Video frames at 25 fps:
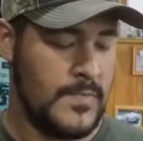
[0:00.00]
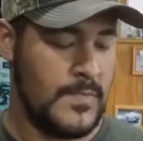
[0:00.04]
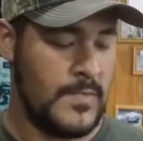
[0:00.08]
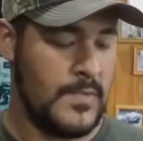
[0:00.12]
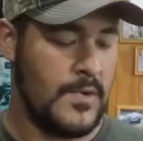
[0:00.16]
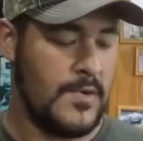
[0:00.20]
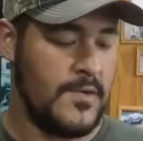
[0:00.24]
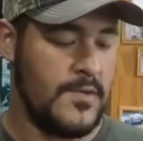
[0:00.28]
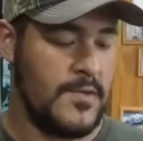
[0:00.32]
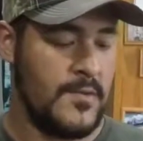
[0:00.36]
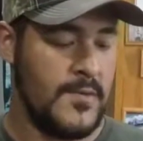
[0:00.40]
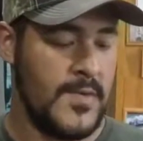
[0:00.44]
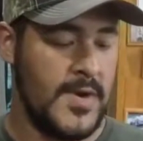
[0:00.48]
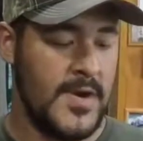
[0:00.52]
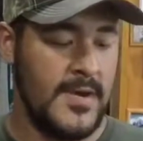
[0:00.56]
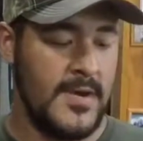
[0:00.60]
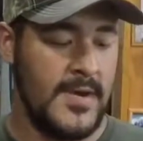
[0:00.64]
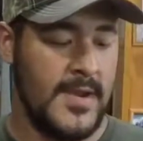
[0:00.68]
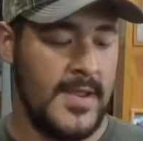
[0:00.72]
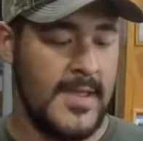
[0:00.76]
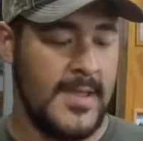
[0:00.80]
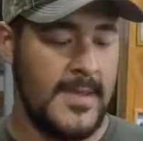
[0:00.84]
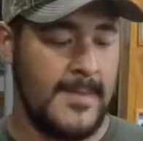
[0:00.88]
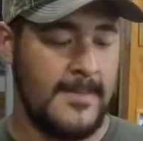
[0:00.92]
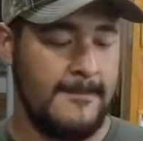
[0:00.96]
on the rear
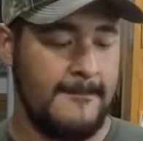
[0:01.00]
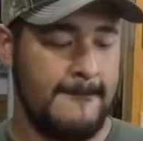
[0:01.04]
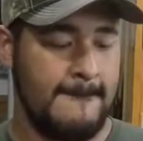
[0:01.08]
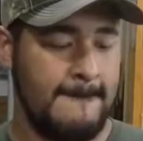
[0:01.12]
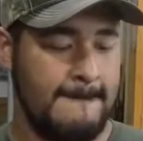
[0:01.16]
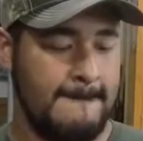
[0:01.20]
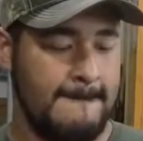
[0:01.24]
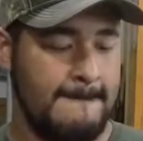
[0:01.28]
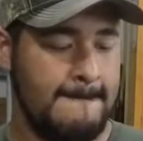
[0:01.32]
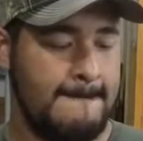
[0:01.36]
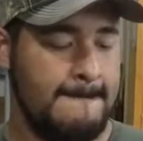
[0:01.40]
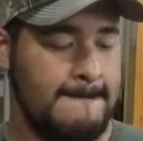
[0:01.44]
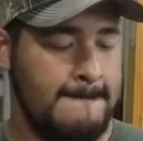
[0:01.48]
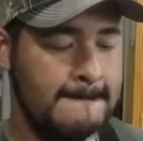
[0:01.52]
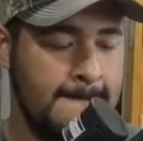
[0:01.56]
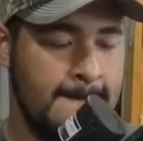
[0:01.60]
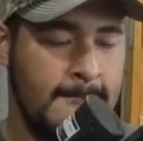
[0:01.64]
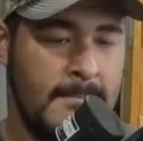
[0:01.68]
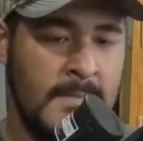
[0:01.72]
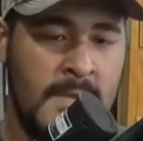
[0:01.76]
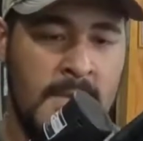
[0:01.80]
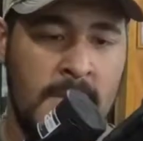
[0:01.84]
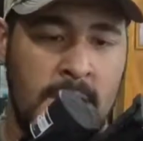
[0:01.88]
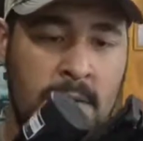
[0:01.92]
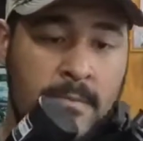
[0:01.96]
again,
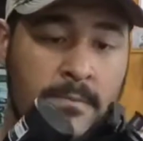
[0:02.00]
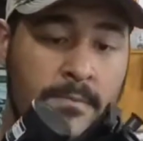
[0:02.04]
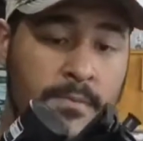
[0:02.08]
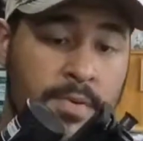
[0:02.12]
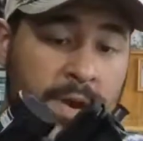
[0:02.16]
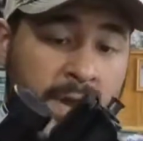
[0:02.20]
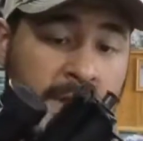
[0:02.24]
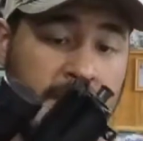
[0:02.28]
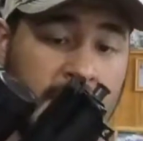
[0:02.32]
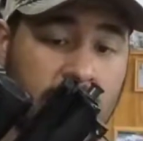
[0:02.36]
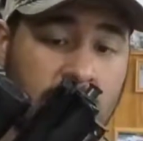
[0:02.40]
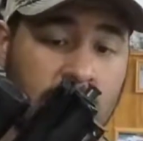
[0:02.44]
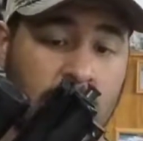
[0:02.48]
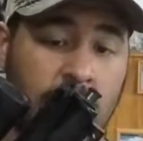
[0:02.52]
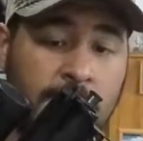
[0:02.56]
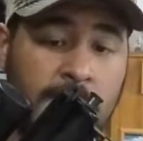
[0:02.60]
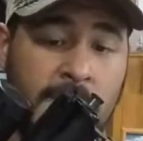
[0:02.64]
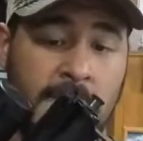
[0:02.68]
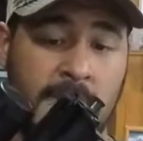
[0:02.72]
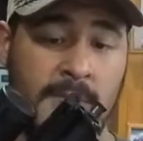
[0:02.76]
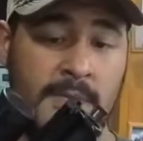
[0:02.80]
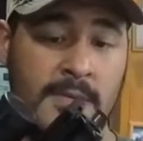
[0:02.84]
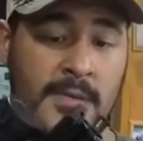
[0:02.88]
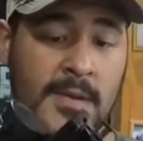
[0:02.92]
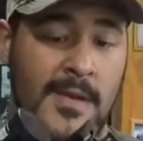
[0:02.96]
break it
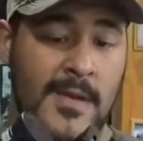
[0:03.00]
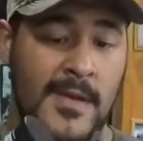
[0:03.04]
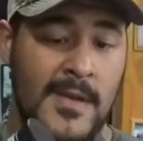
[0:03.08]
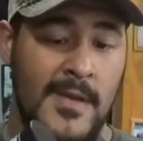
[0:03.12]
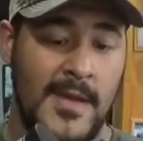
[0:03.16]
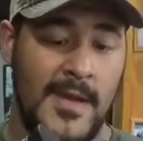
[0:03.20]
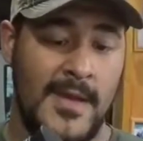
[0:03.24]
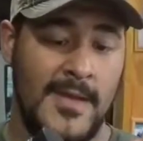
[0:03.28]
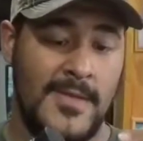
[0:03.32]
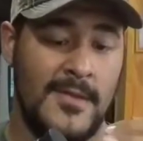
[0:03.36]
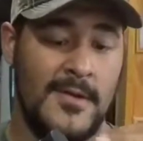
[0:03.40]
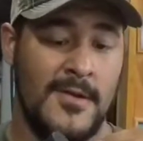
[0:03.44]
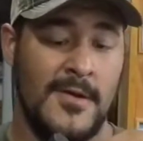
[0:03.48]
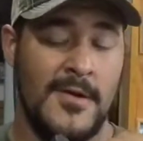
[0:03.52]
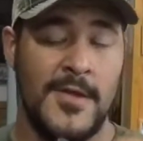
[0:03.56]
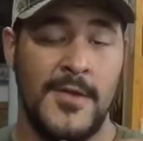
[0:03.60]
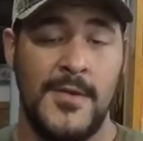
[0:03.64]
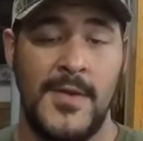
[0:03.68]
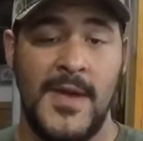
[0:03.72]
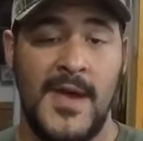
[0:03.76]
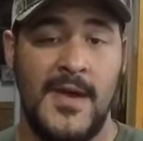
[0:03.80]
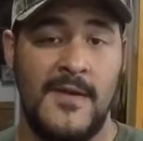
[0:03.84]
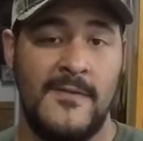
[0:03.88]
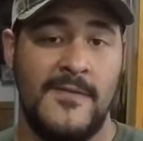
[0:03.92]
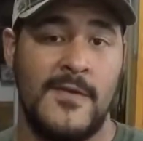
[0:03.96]
open, and then all you
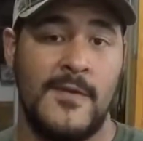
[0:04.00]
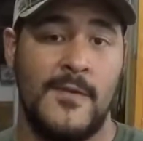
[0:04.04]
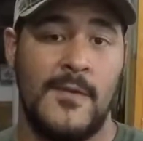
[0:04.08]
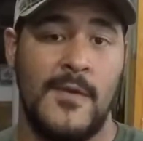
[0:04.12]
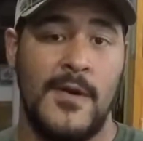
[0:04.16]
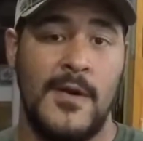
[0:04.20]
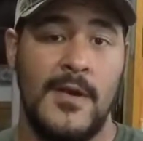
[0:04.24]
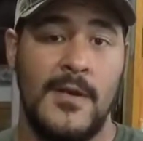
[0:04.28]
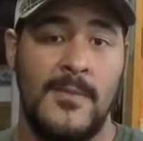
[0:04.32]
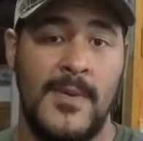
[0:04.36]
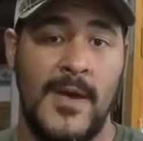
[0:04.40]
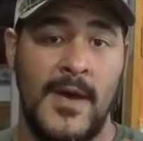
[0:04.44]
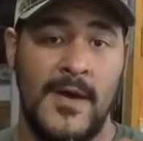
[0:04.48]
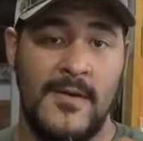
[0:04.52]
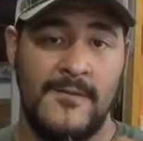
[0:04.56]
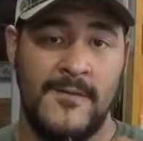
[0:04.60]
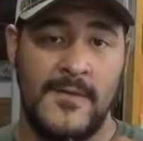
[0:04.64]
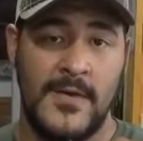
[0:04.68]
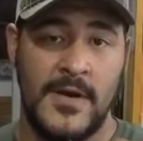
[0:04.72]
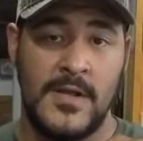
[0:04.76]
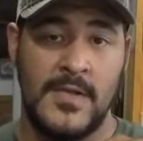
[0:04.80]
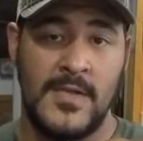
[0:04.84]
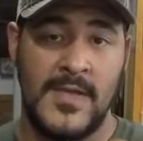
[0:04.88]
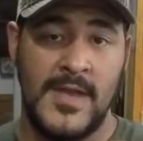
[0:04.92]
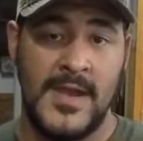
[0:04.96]
have to worry about for
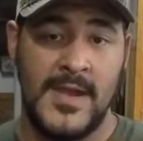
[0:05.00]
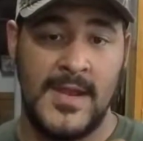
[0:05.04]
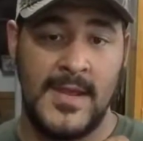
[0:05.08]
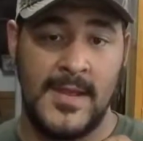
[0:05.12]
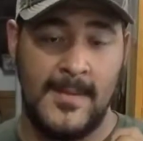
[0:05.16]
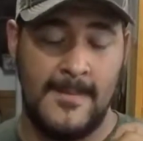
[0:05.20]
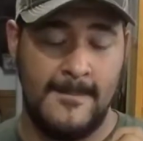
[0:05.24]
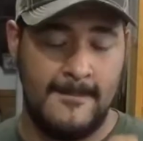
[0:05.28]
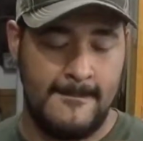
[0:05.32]
cleaning